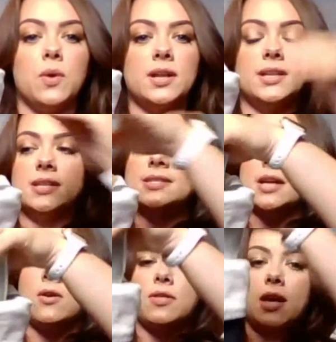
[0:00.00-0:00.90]
if you wanted to
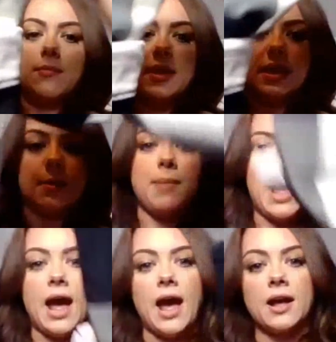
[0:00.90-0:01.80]
sell them in a
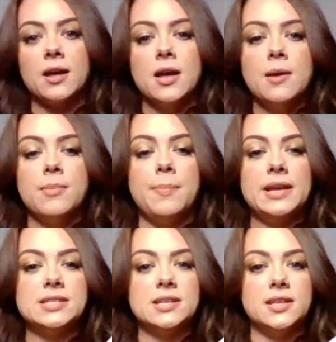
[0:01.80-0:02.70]
pack. But
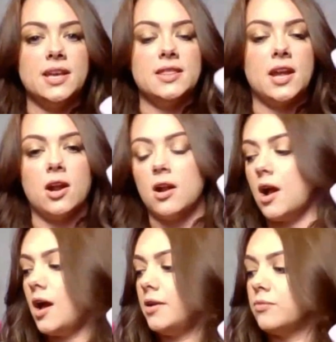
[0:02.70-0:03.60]
basically,
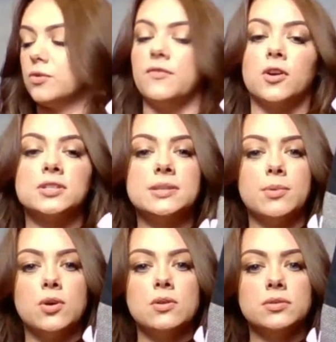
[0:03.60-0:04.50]
they're uh,
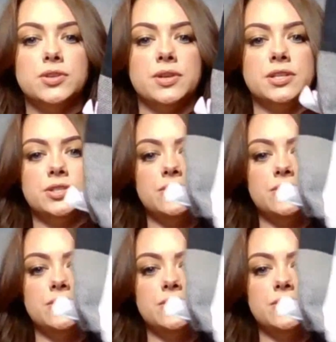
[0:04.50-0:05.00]
reversible. You